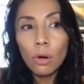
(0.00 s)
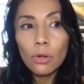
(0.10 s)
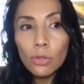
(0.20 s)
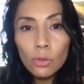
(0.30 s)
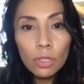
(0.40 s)
or
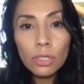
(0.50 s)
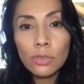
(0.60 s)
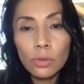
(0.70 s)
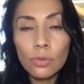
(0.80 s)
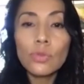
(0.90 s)
you can
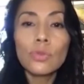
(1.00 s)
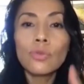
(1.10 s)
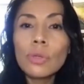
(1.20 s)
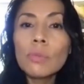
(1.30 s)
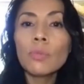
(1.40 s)
choose
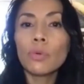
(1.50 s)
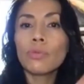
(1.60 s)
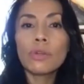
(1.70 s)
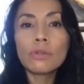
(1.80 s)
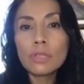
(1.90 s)
to
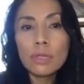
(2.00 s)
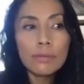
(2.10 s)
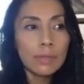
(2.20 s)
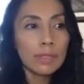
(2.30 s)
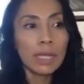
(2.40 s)
remove
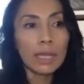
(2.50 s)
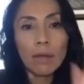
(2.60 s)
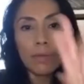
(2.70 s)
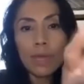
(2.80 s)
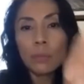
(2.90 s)
yourself and
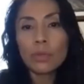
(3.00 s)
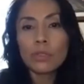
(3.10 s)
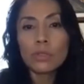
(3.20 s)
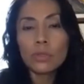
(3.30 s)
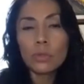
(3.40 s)
allow that person